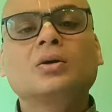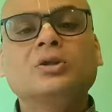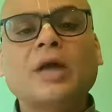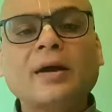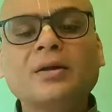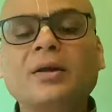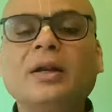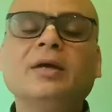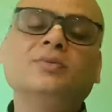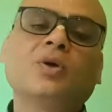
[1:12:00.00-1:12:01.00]
chant the
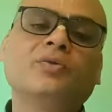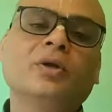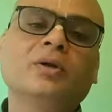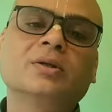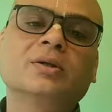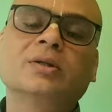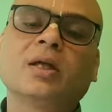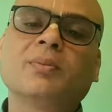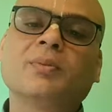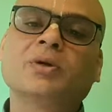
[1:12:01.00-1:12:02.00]
names of the
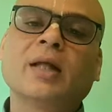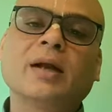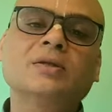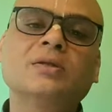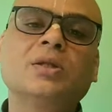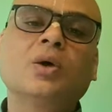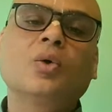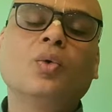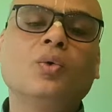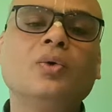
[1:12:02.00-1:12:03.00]
Krishna. But that is the
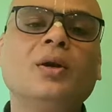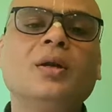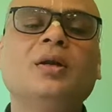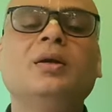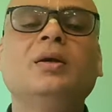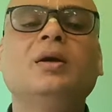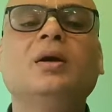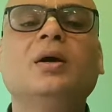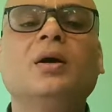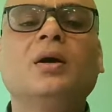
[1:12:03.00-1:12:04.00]
only
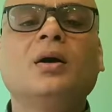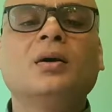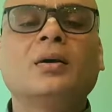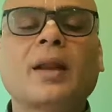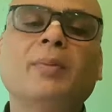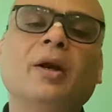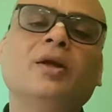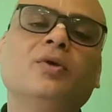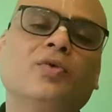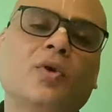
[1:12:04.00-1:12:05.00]

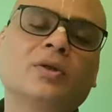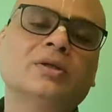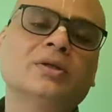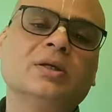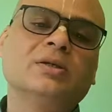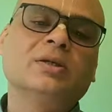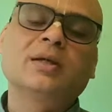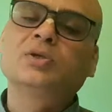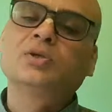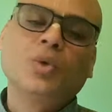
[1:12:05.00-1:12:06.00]
remedy for this age.
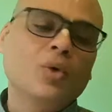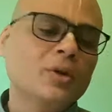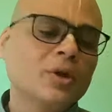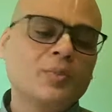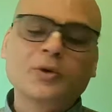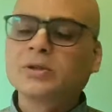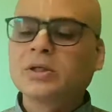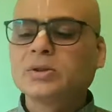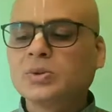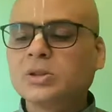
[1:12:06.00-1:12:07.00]
There is no other
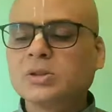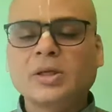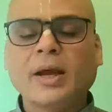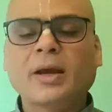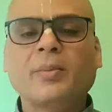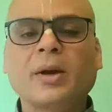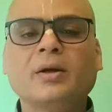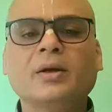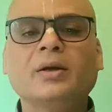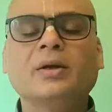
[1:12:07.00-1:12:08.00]
process which is
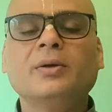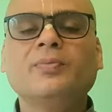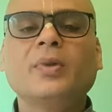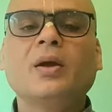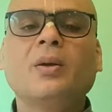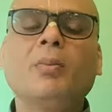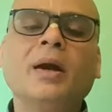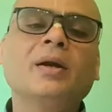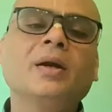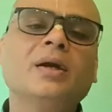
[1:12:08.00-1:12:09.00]
recommended.
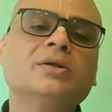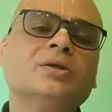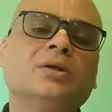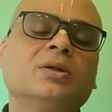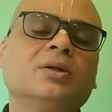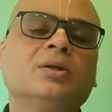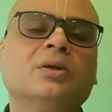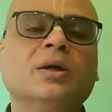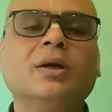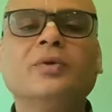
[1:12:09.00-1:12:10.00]
Meditation,
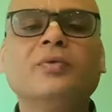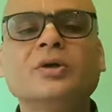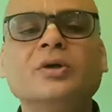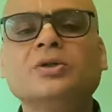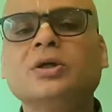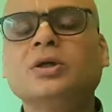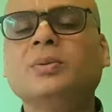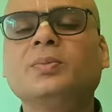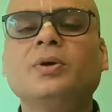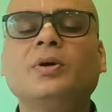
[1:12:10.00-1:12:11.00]
deity
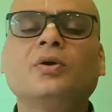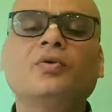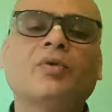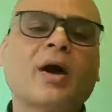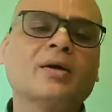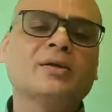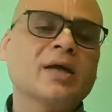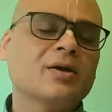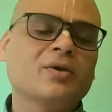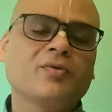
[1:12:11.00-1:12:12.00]
worship, fire
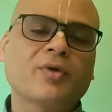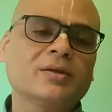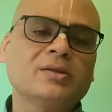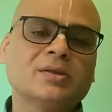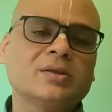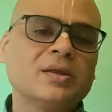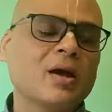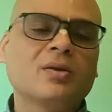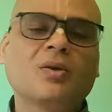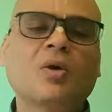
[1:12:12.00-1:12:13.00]
sacrifices, they
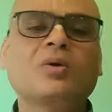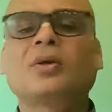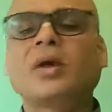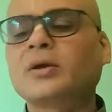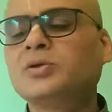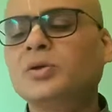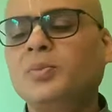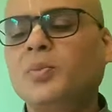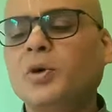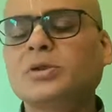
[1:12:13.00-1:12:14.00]
are not actually
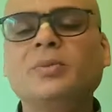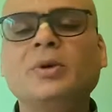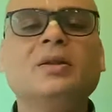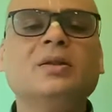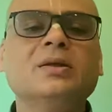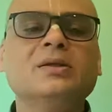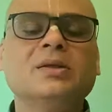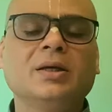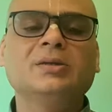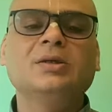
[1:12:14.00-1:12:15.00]
possible in this
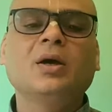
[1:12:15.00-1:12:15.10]
age.